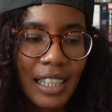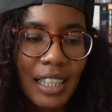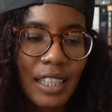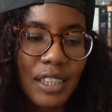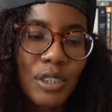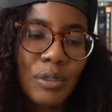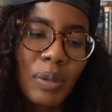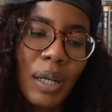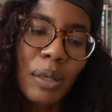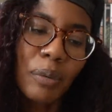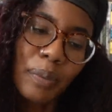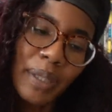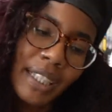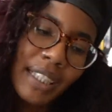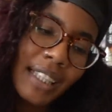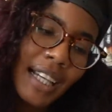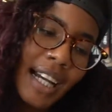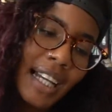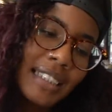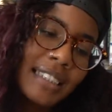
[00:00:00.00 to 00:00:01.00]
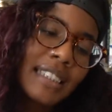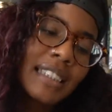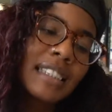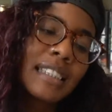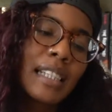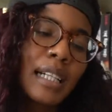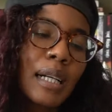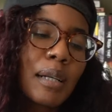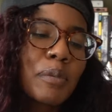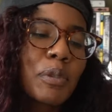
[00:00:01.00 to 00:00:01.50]
Do I realize it's
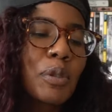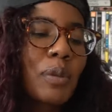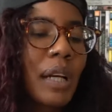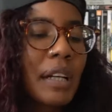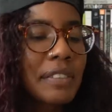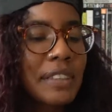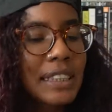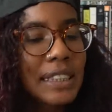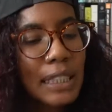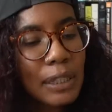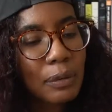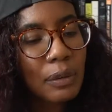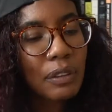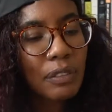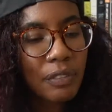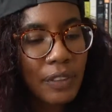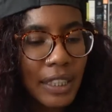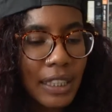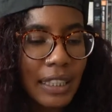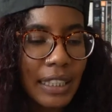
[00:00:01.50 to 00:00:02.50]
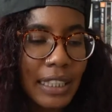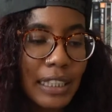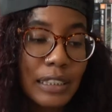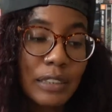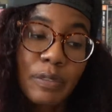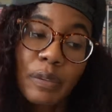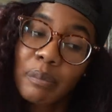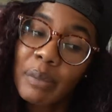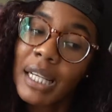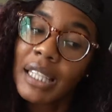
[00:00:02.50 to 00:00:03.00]
dumb to have secret feelings
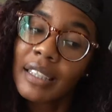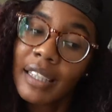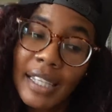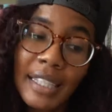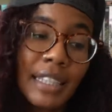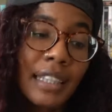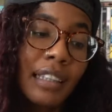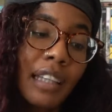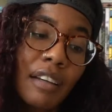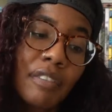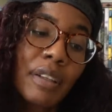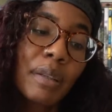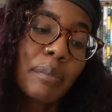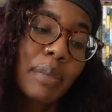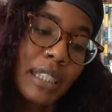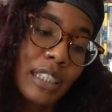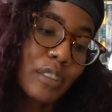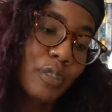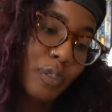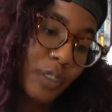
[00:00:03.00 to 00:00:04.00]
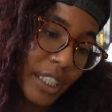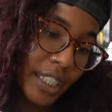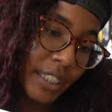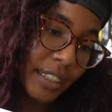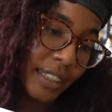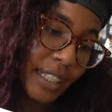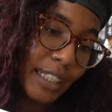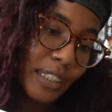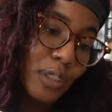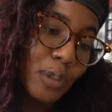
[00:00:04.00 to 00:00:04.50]
for my lady-loving best
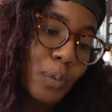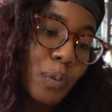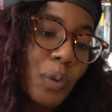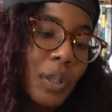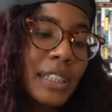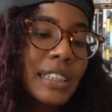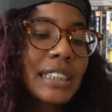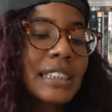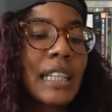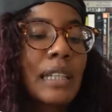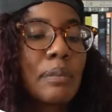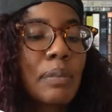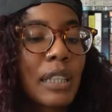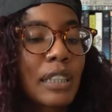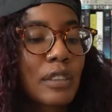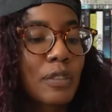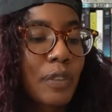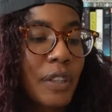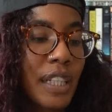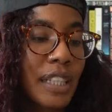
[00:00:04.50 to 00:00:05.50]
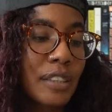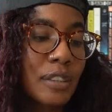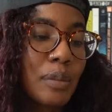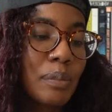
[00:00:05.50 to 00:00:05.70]
friend and to want said best friend